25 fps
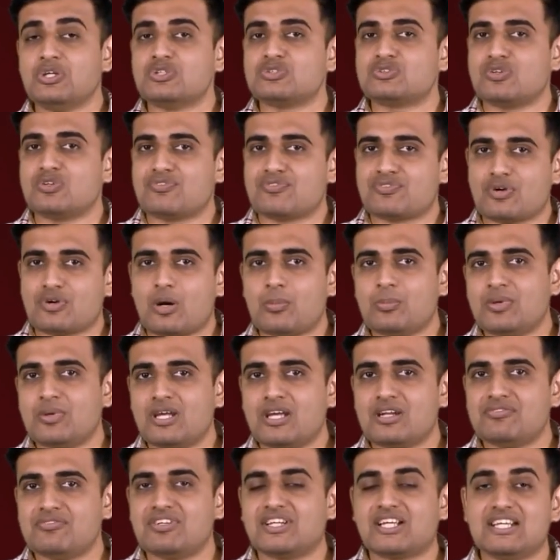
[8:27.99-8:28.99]
So from
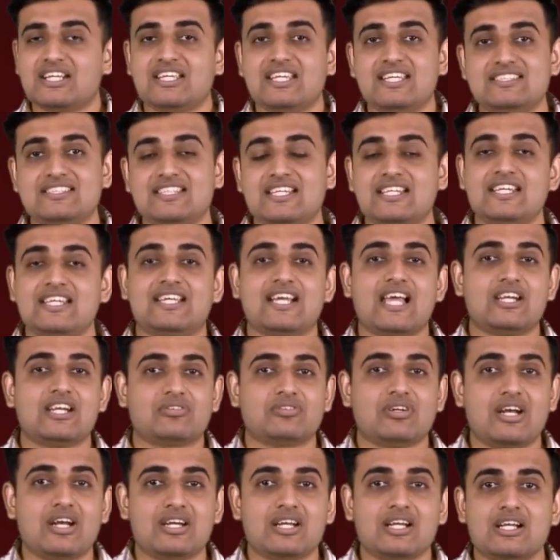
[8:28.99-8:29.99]
here we can easily
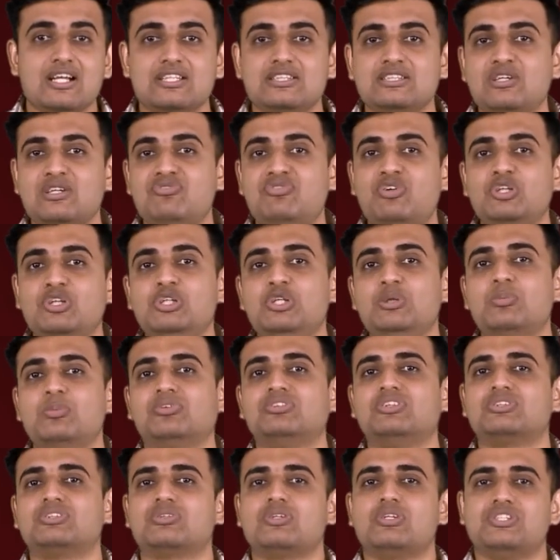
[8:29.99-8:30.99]
calculate the volume
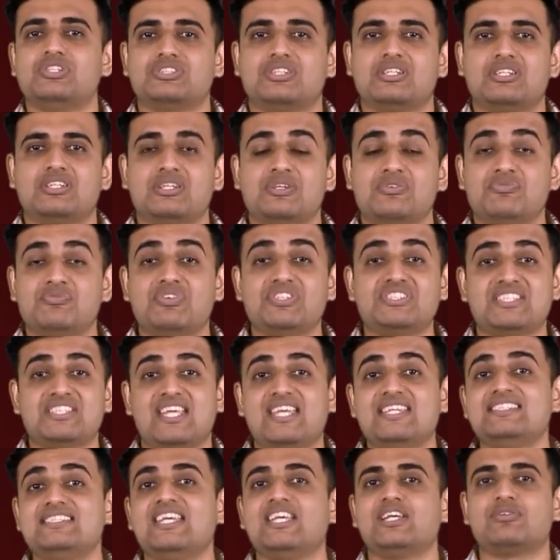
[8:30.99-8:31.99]
of the solution, which
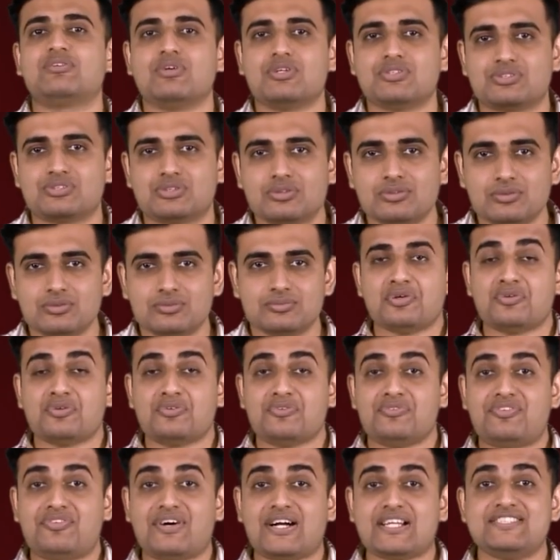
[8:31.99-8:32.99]
is equals to
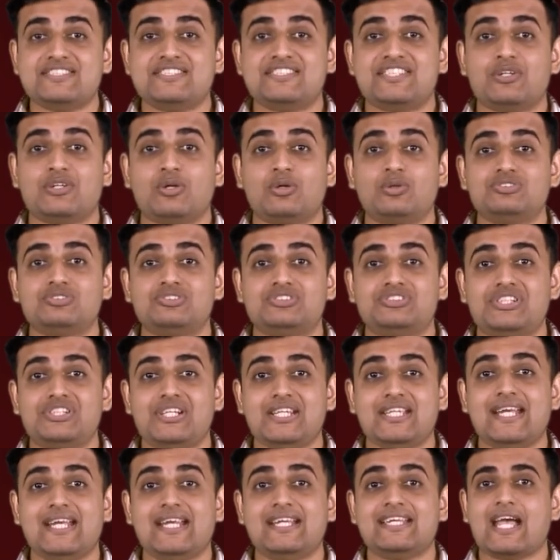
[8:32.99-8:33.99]

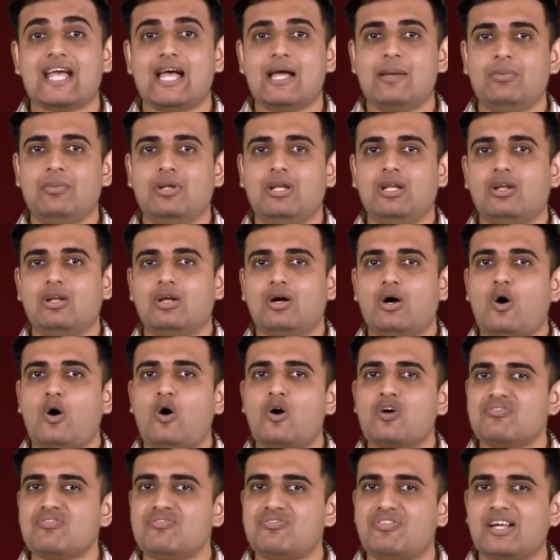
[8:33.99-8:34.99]
1038 ml
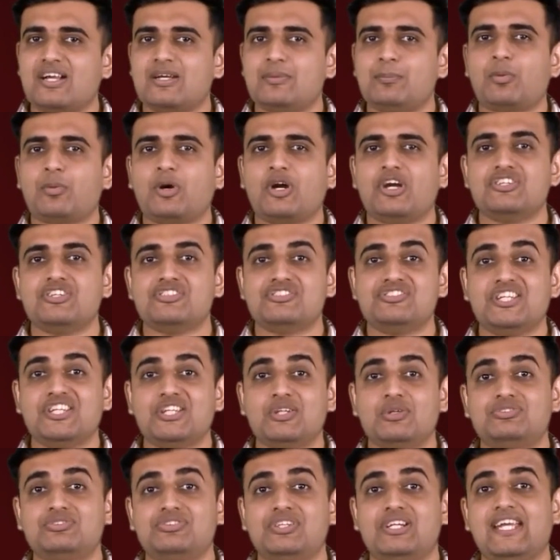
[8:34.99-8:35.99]
or
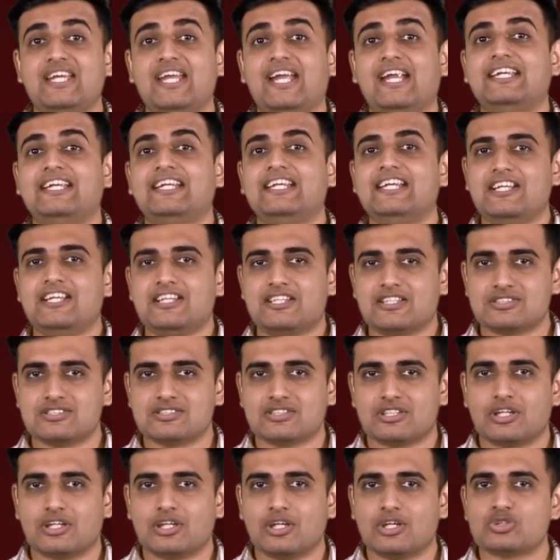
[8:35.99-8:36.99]
1.038 liters.